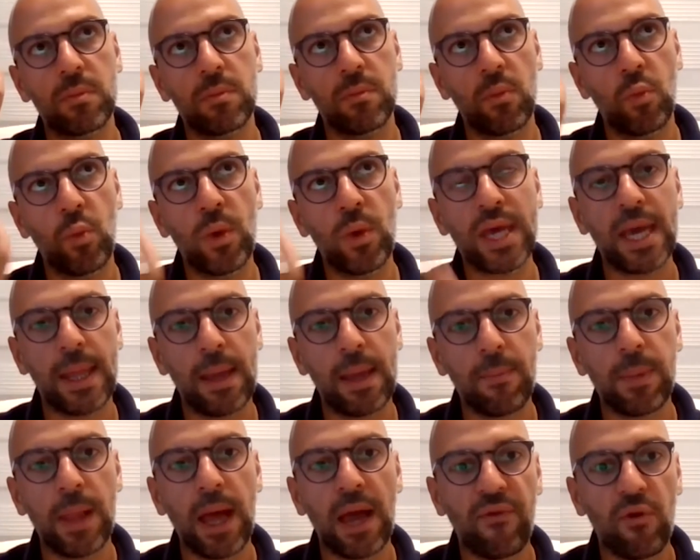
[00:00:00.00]
we can
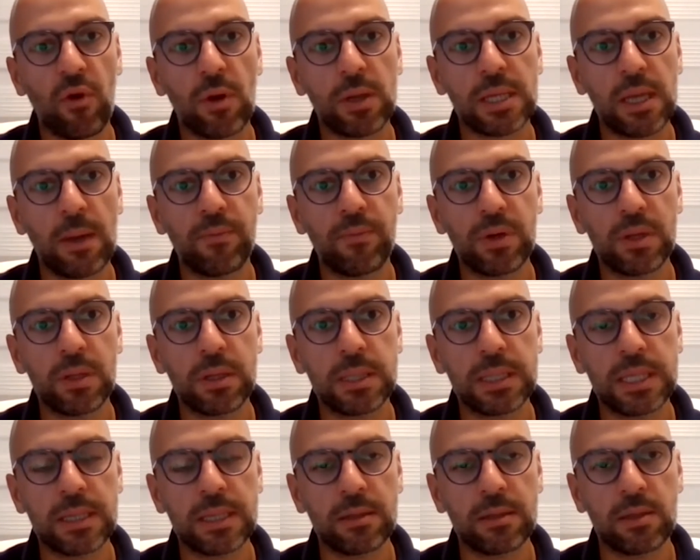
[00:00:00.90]
apply, for example,
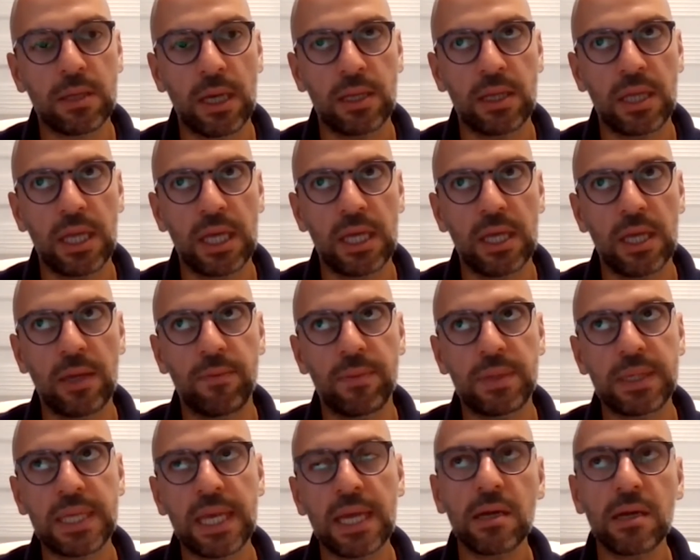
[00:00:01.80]
the
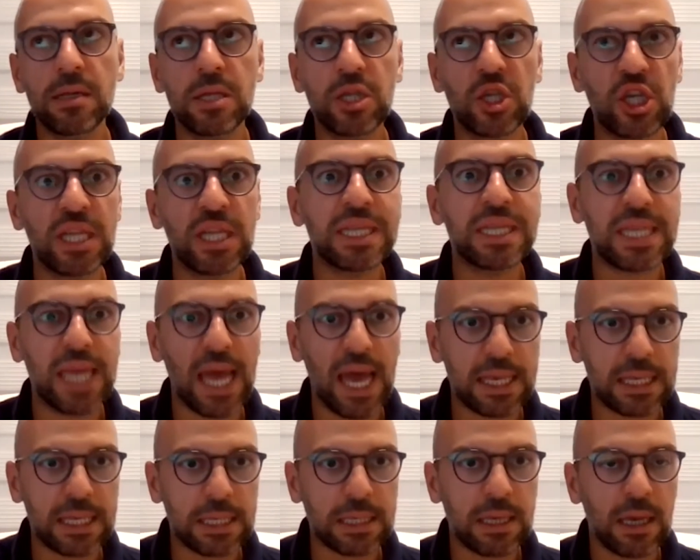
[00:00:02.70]
single gene
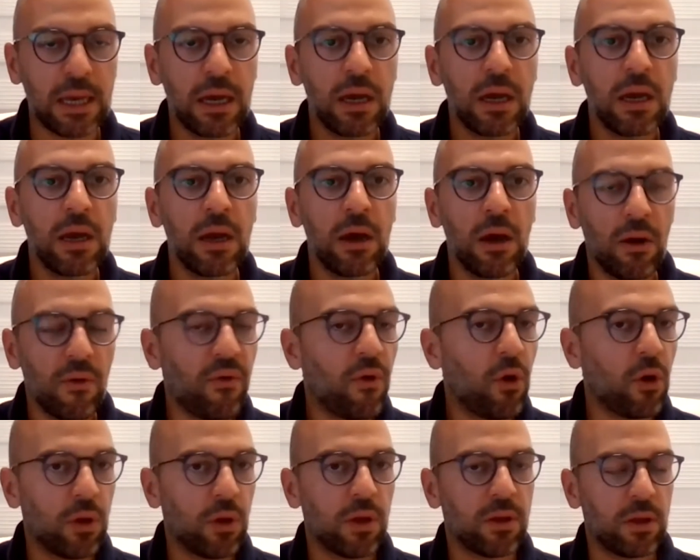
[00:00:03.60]
test
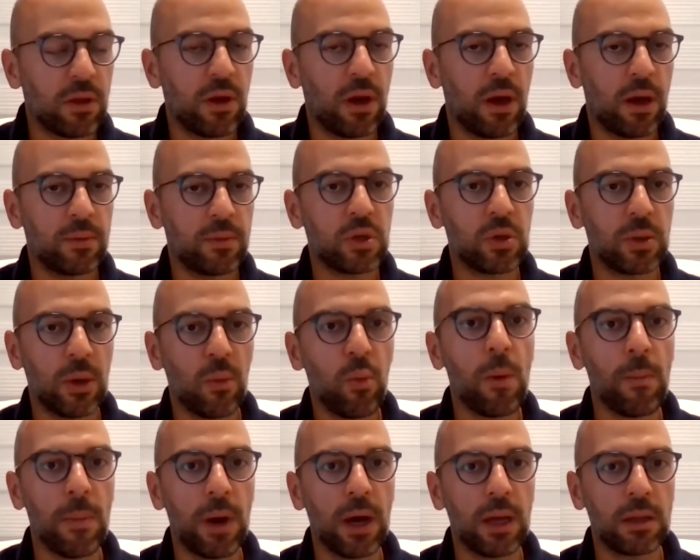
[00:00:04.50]
to the
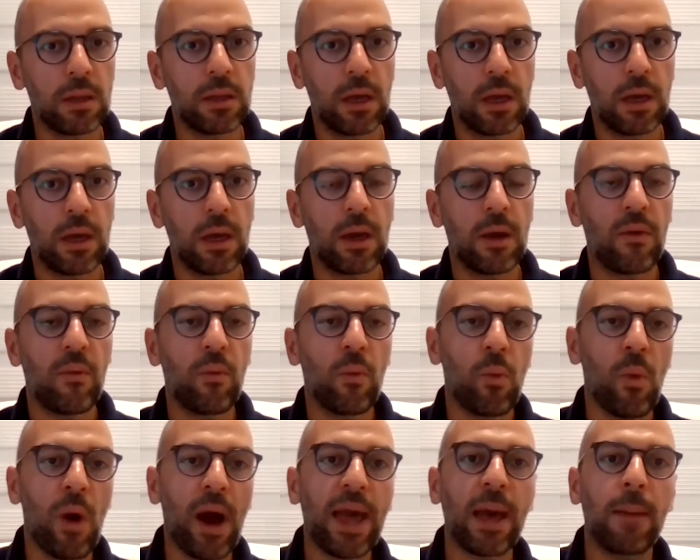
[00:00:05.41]
woman
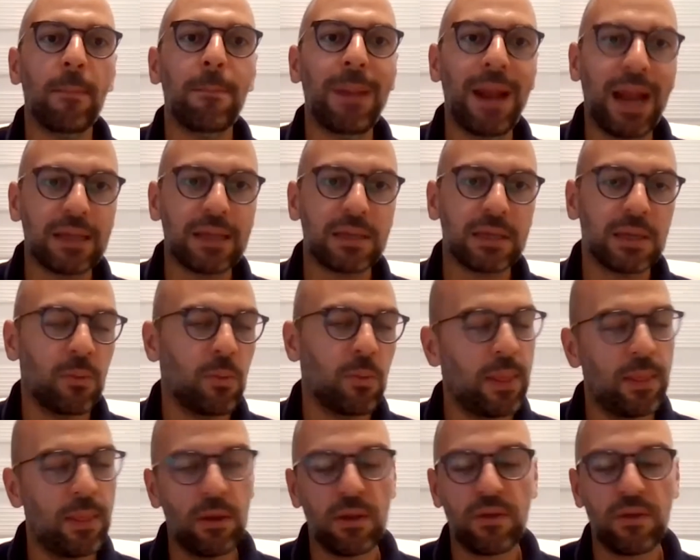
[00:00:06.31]
via blood,
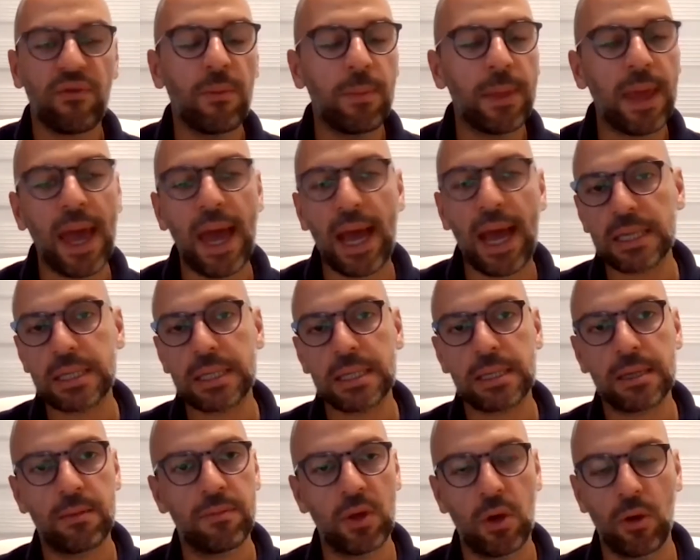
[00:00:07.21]
but not from the
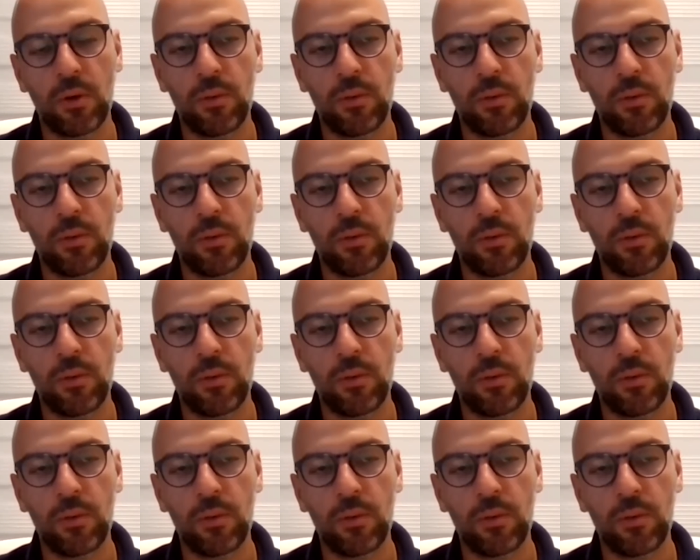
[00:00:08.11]
eggs. No.